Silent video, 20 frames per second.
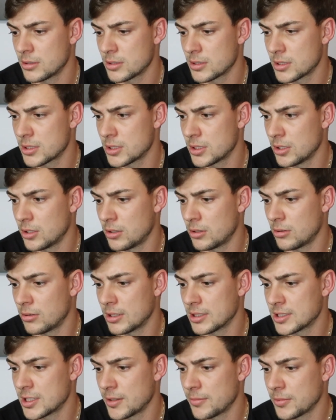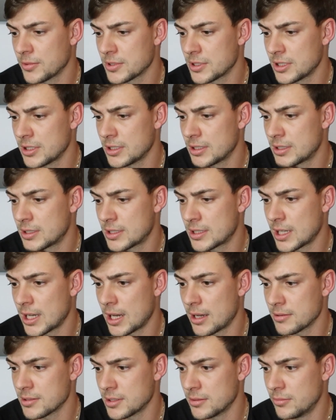So let's deposit
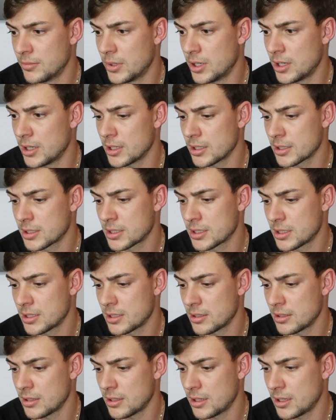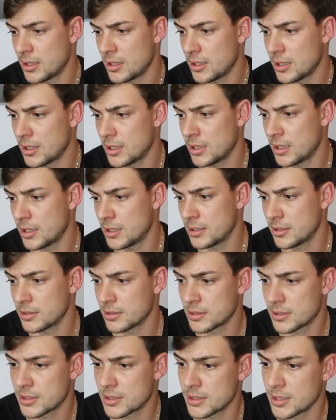$1,000
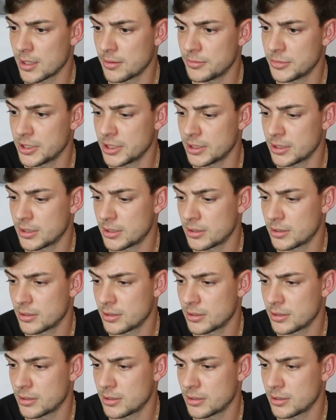and submit.